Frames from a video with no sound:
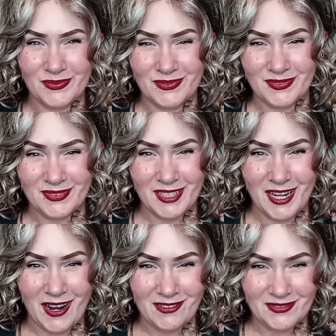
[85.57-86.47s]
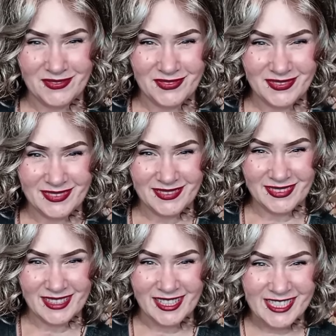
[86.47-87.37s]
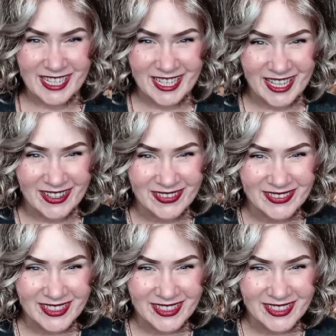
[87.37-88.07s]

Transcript: You know? Isn't she cute?